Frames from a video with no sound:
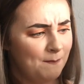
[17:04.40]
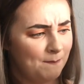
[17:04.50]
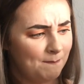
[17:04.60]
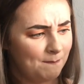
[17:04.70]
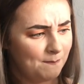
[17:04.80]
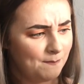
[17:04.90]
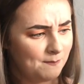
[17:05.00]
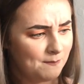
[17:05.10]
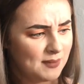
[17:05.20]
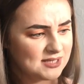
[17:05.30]

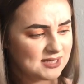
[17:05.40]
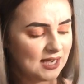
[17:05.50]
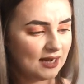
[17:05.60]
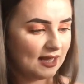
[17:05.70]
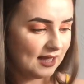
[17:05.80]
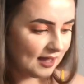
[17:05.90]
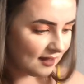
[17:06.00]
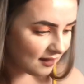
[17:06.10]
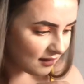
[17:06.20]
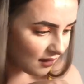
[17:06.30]
metallic,
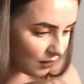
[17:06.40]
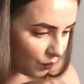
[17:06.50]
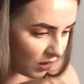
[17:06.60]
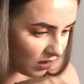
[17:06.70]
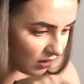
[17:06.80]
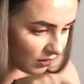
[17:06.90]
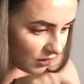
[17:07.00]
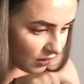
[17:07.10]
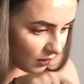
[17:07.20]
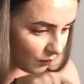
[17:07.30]
what are
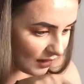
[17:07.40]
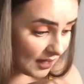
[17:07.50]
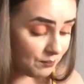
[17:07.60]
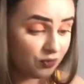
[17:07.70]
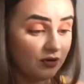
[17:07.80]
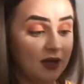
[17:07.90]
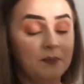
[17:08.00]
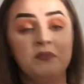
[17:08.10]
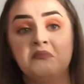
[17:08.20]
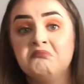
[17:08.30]
you? Lip cream.